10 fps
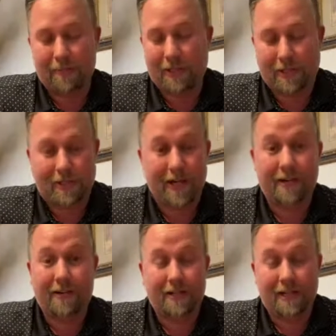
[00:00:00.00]
People get
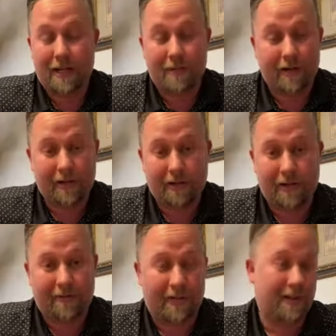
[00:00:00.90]
stranded all the time out here
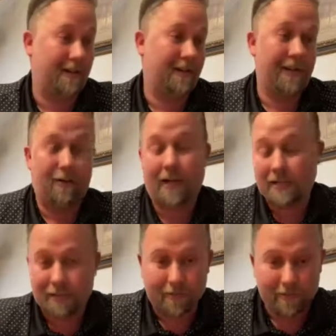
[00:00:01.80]
and have to get
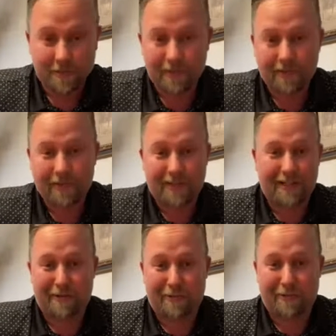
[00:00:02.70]
rescued,
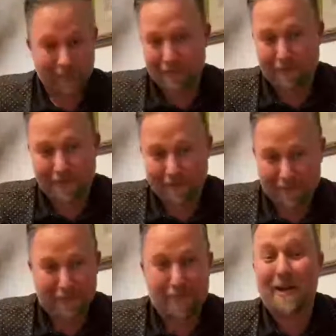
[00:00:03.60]
and I don't want to deal with that.
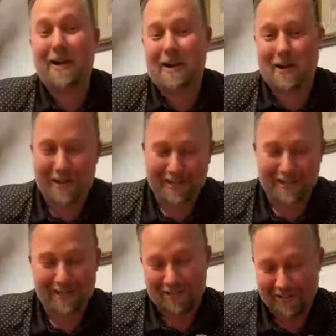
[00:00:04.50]
So that's why I
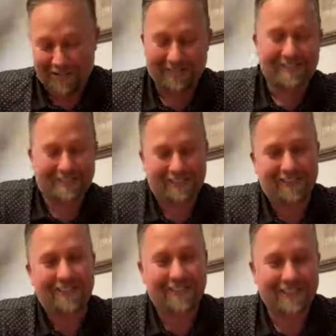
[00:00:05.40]
archery hunt.
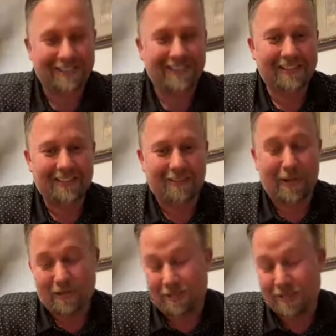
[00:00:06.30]
So
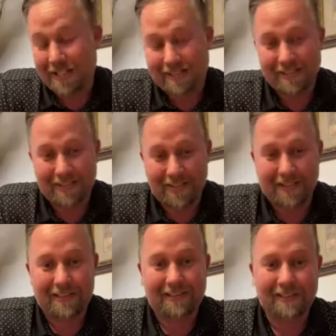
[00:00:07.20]
weather's decent,
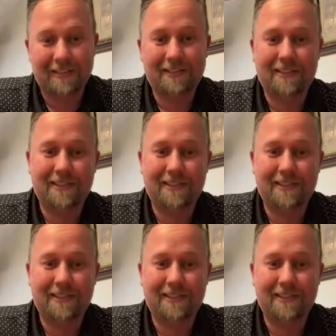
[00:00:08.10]
nice.